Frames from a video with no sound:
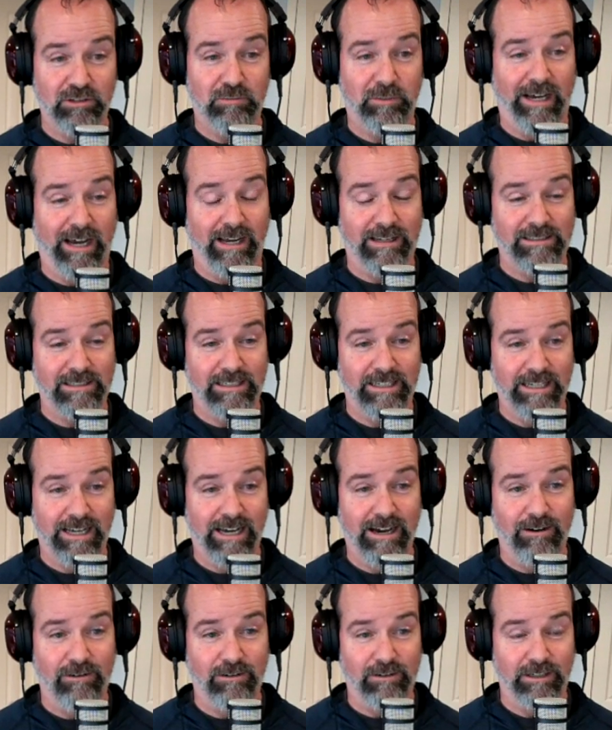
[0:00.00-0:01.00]
past the
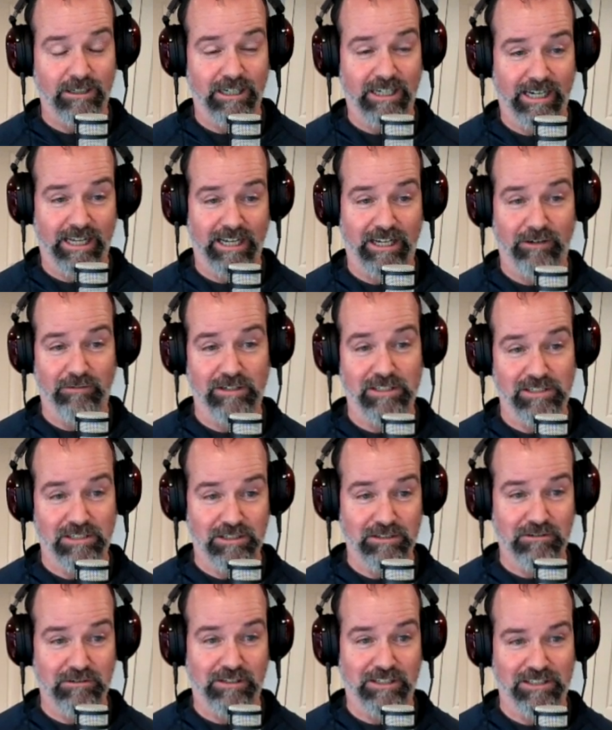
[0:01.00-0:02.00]
hour. And I always
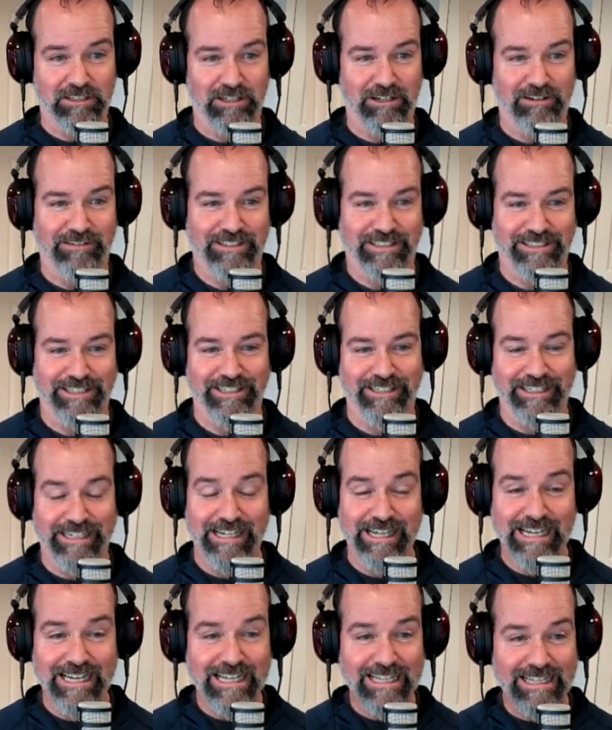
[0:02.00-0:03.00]
knew because all of a sudden the,
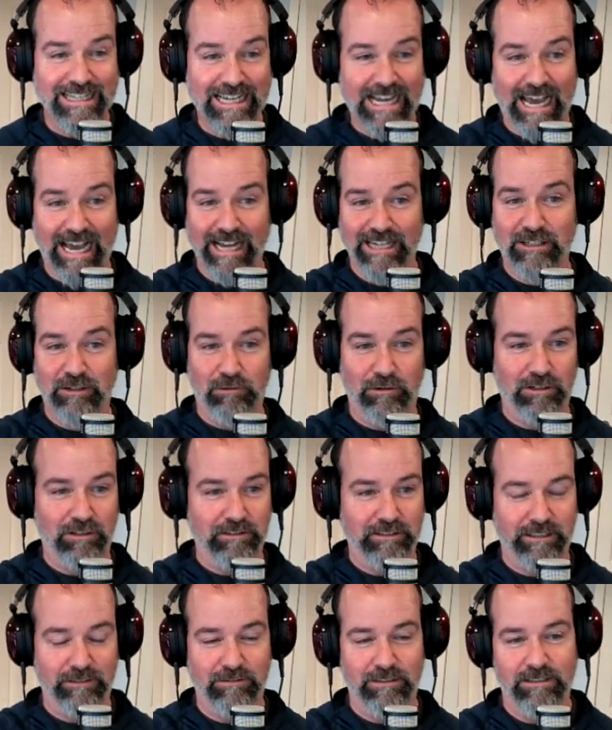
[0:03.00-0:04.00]
the ad
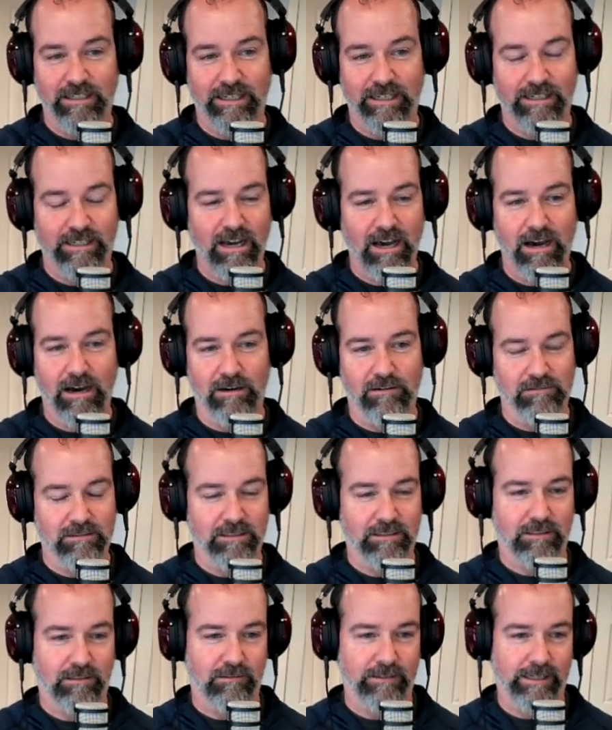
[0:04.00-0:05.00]
quality was like, oh, it
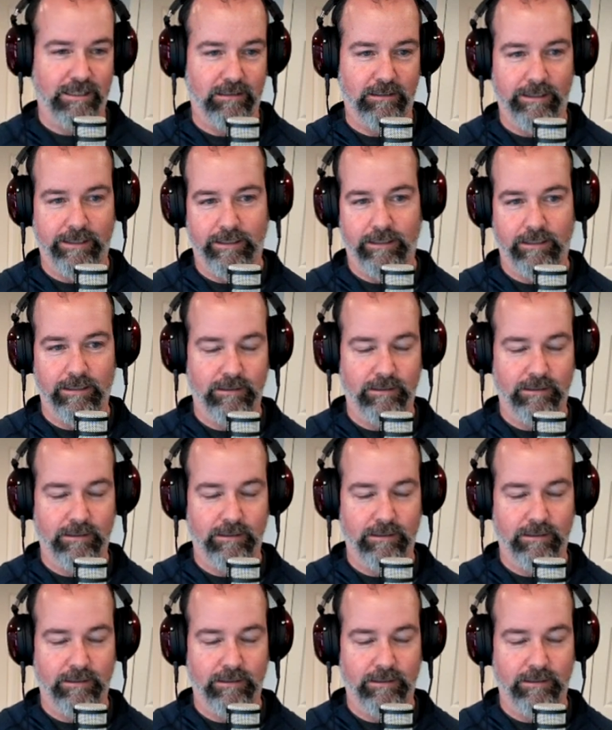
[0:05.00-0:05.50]
was a great, like, you